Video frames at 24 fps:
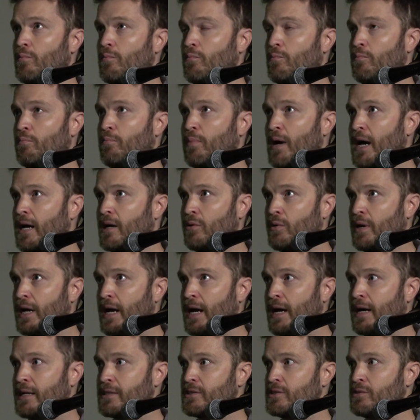
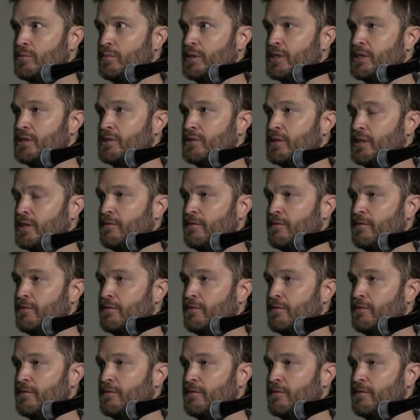biogas, which is like a